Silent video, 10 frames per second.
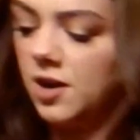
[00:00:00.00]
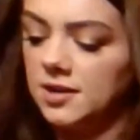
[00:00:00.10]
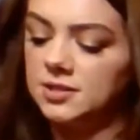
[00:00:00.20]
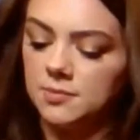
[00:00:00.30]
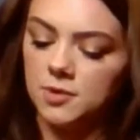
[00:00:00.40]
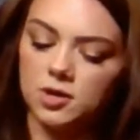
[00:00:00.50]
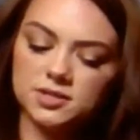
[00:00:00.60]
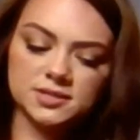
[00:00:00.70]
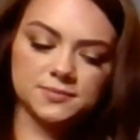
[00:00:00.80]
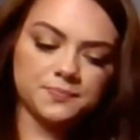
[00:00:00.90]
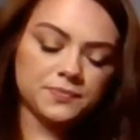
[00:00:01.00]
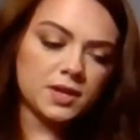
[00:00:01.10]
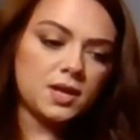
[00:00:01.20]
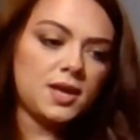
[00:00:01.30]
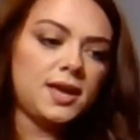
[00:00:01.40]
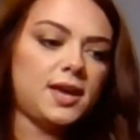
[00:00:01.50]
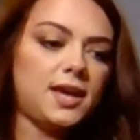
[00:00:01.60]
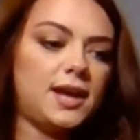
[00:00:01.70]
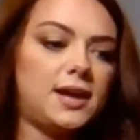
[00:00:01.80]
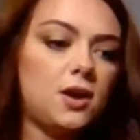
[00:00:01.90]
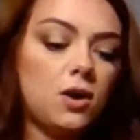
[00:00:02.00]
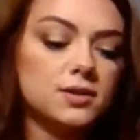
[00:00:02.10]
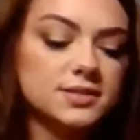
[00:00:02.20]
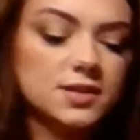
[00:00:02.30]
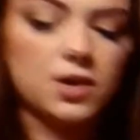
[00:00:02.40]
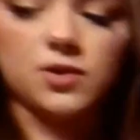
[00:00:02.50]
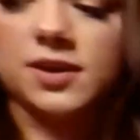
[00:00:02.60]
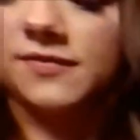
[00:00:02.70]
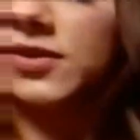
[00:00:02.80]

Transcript: your customers. And also,